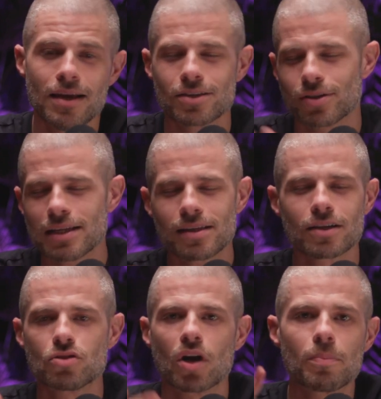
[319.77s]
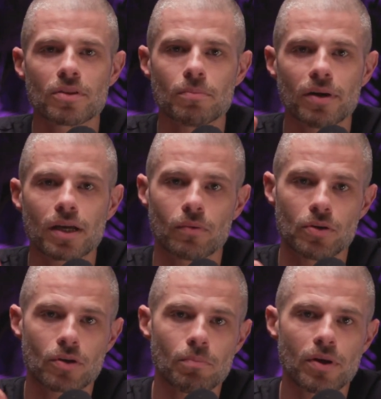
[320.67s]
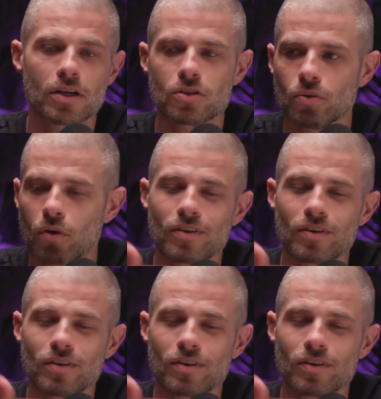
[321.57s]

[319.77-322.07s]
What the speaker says: So that's like a drop in the bucket when you compare it to